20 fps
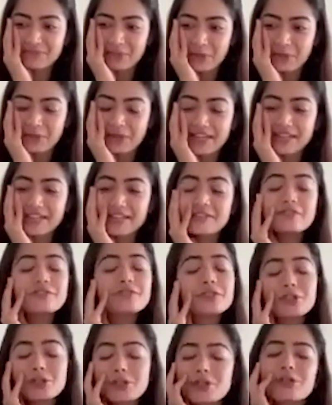Well,
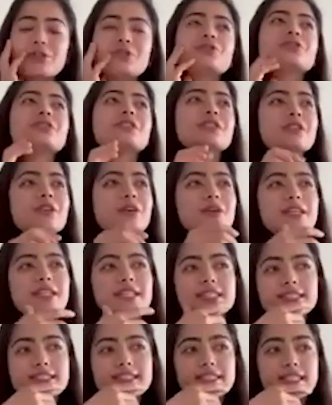you know, for the
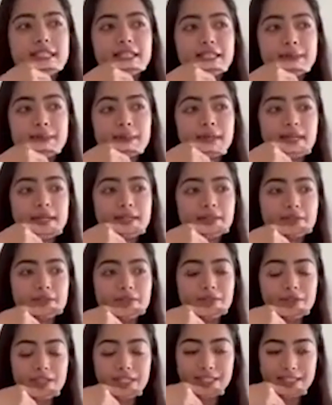longest time
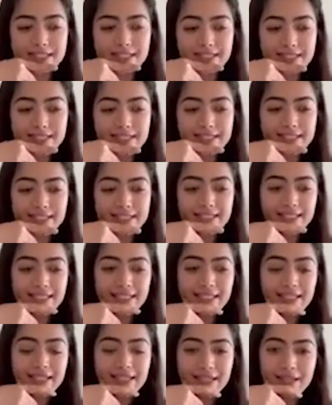I've wondered
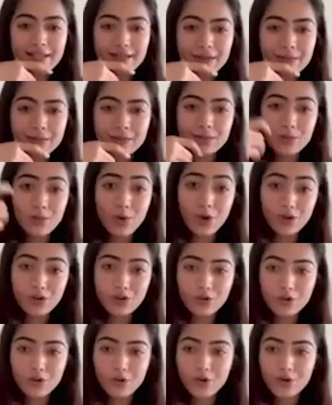what
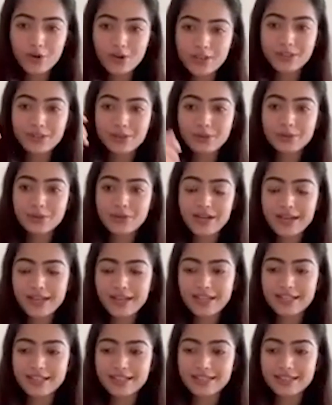to call you
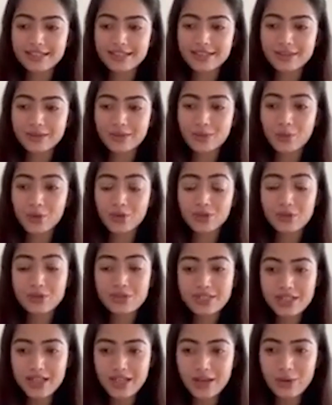and what to
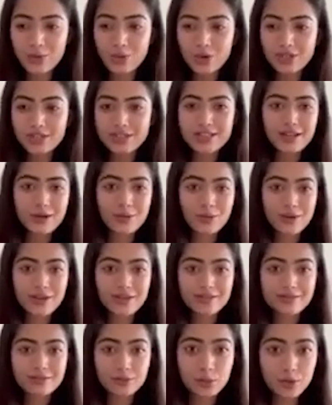say, what is that
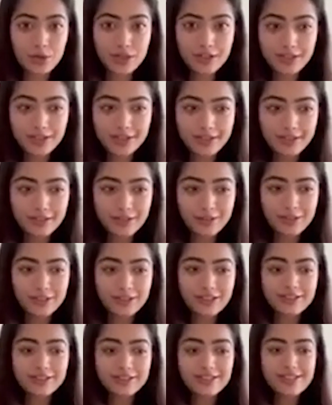one word
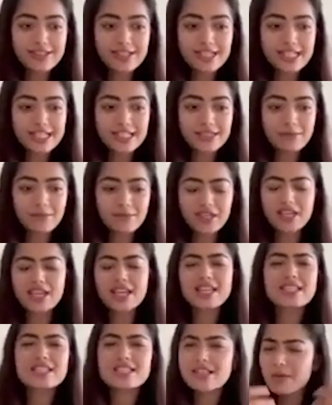or something,
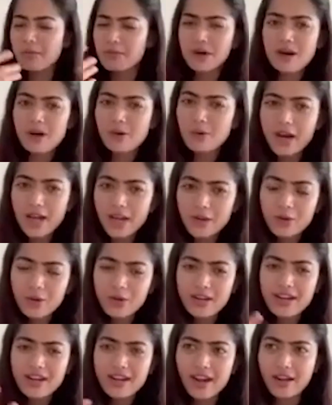and somehow I
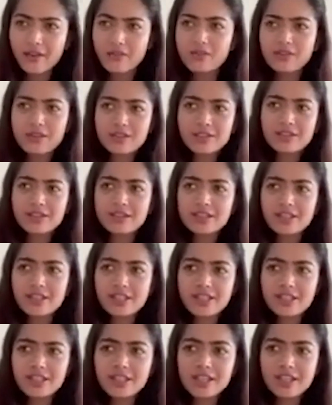could never
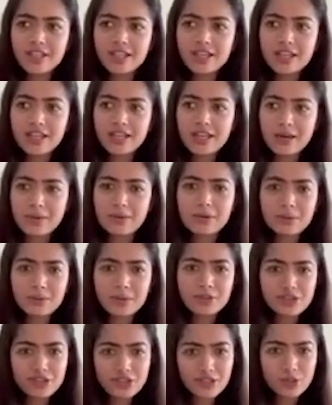come up
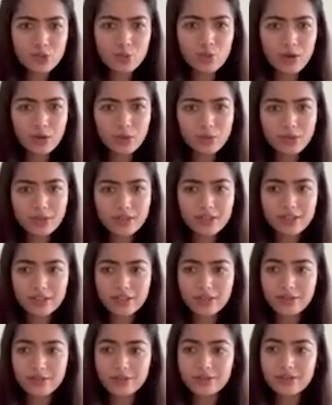with just one word,
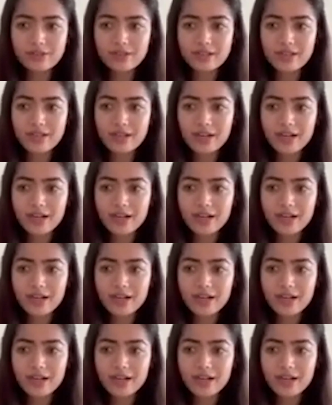you know.